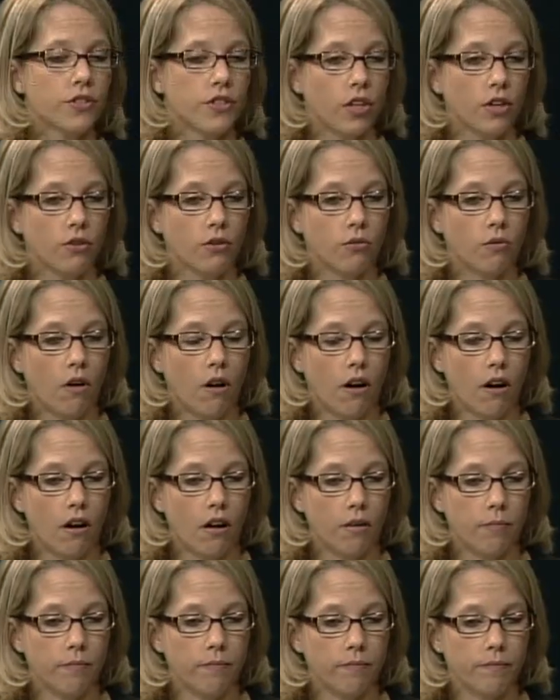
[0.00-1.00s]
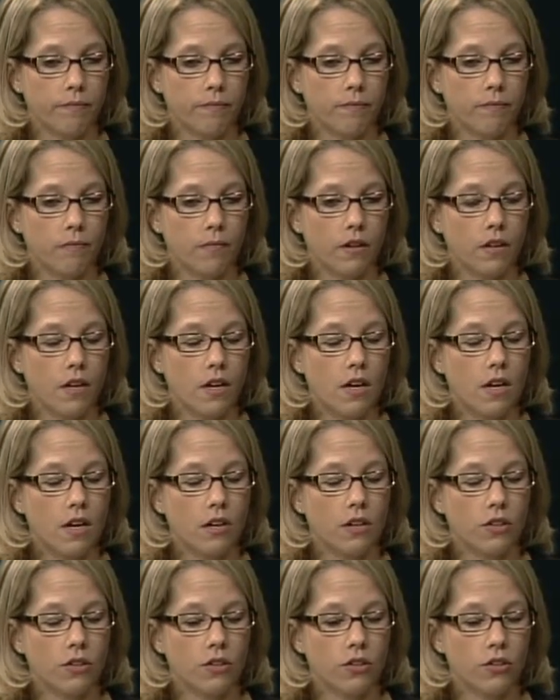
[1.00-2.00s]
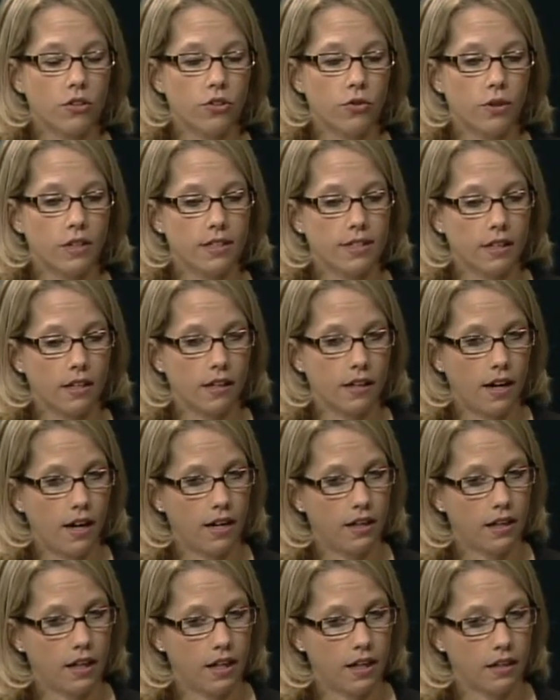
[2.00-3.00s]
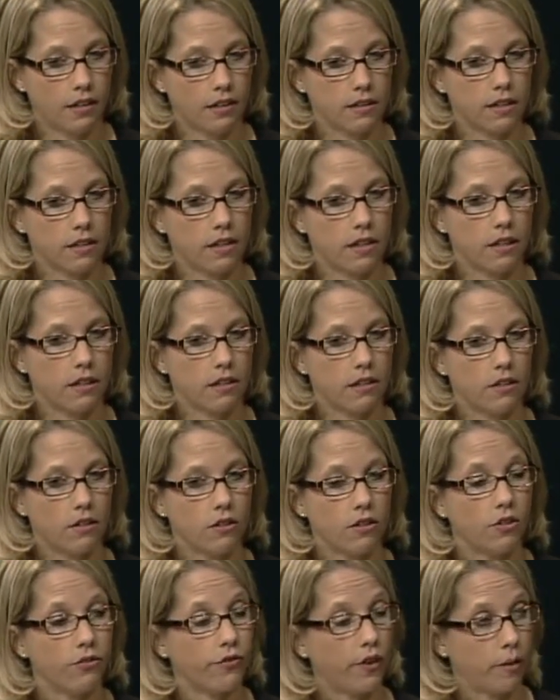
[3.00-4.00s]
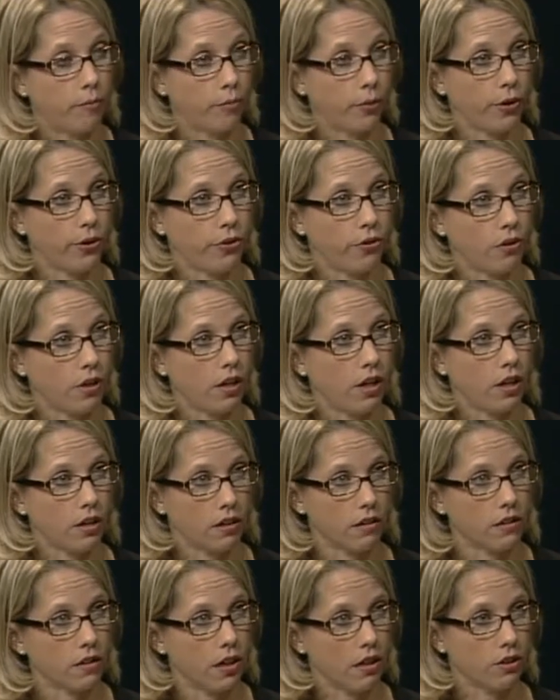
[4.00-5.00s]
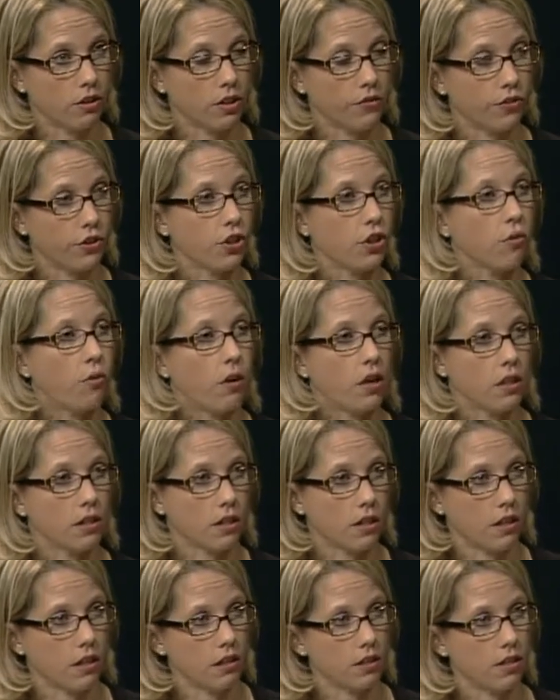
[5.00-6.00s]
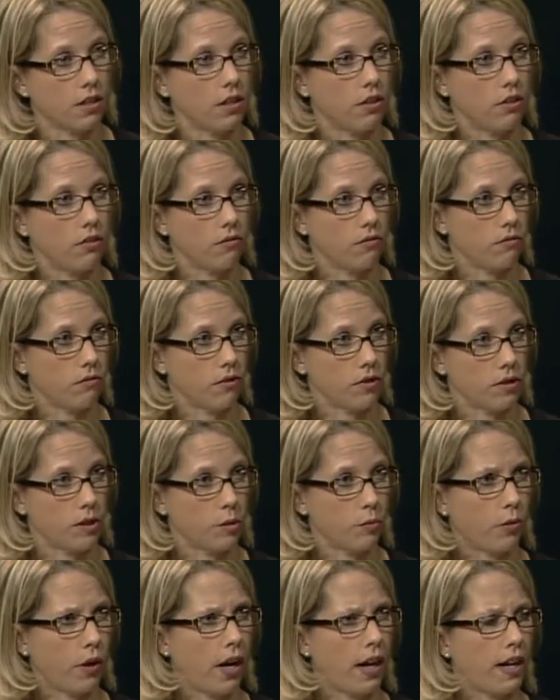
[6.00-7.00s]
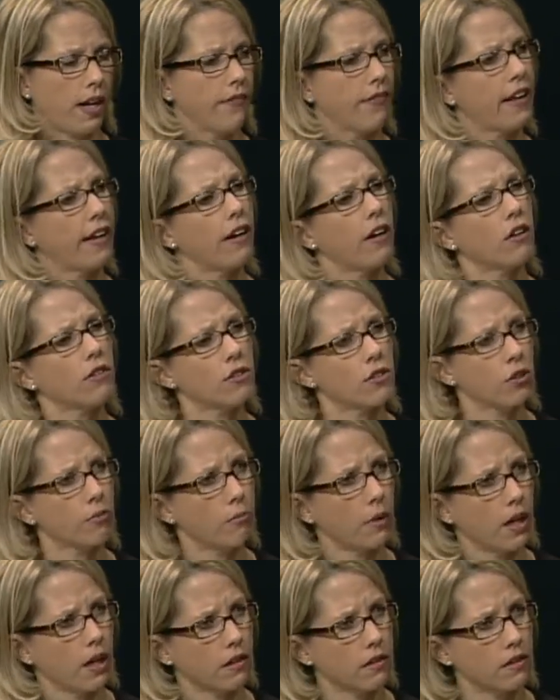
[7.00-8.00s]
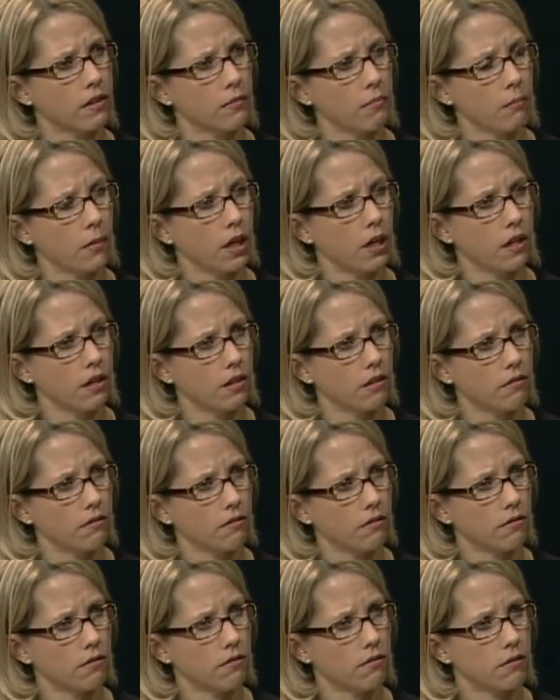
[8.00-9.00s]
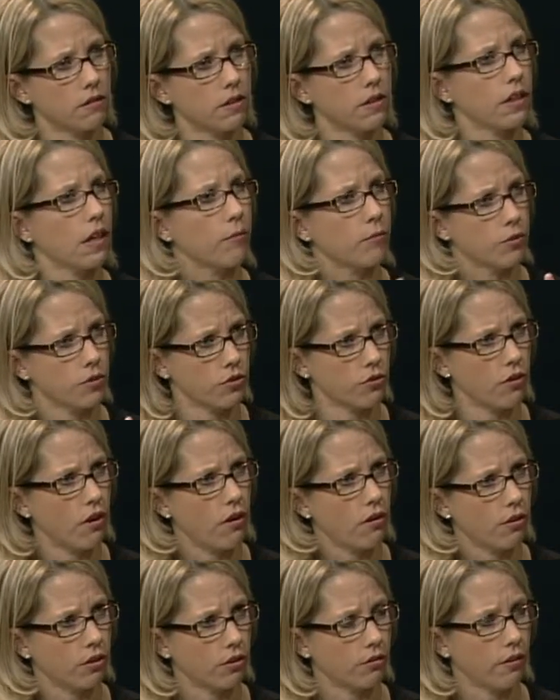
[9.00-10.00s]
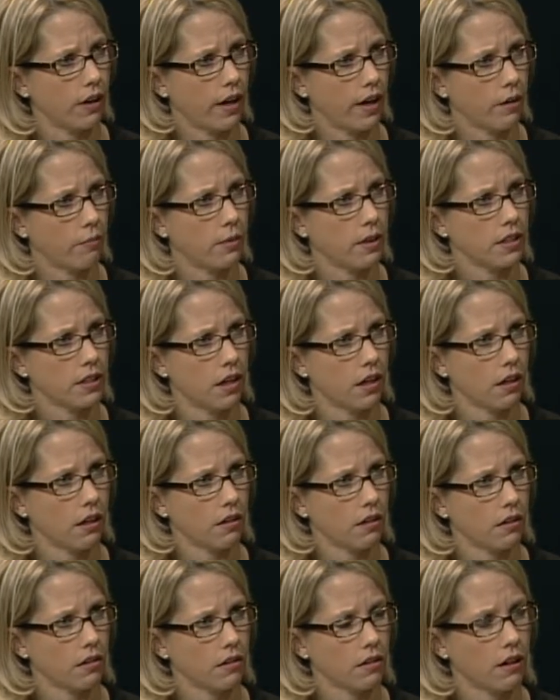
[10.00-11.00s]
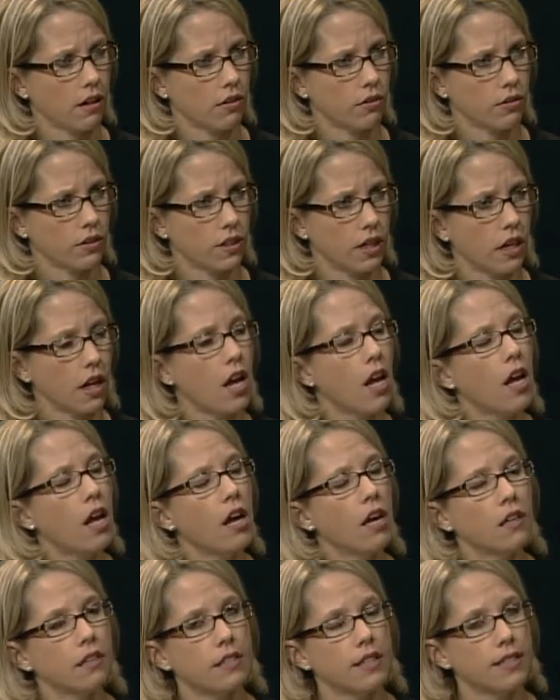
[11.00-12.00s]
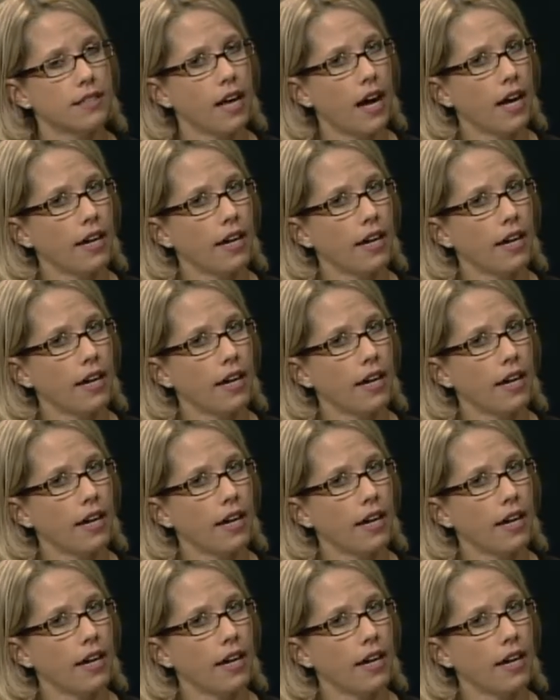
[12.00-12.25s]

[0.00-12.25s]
So, um, you had said lilacs in November, you can cut the suckers if you don't want it to continue to spread. And that also makes the main stem stronger, right? Oh yeah, By you would take the, the suckers, off anyway. Does yes.